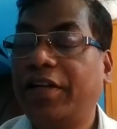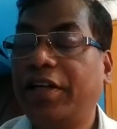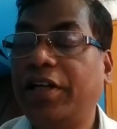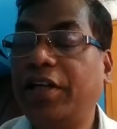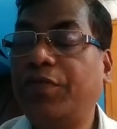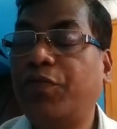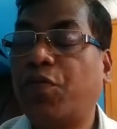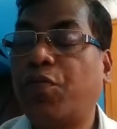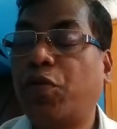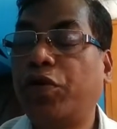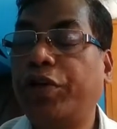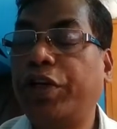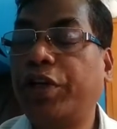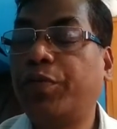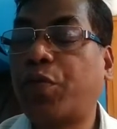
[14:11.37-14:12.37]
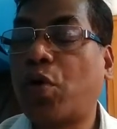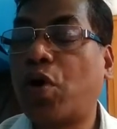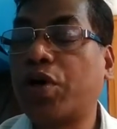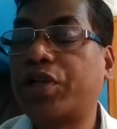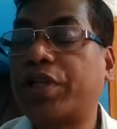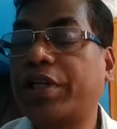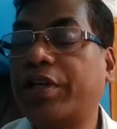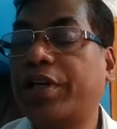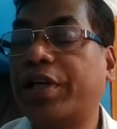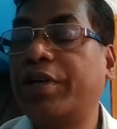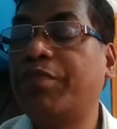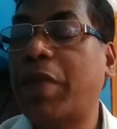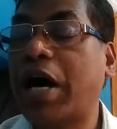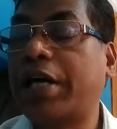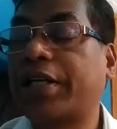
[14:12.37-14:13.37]
He brought
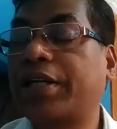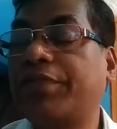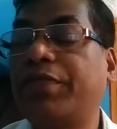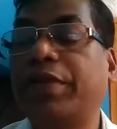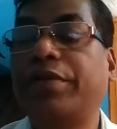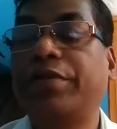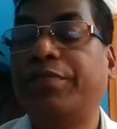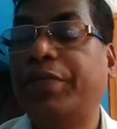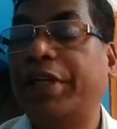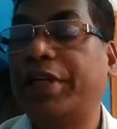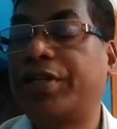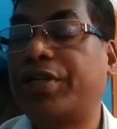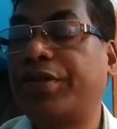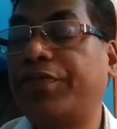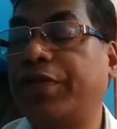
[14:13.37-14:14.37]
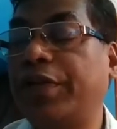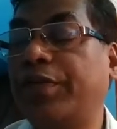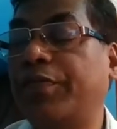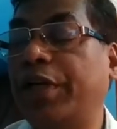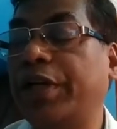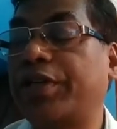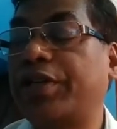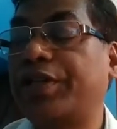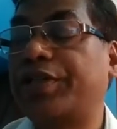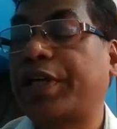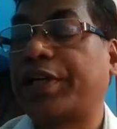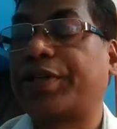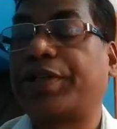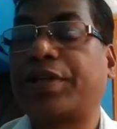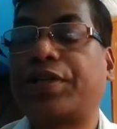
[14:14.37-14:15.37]
remarkable military
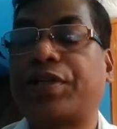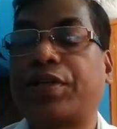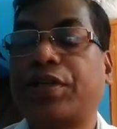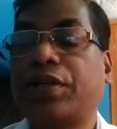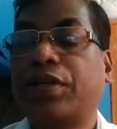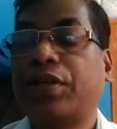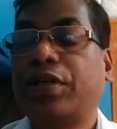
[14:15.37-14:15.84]
success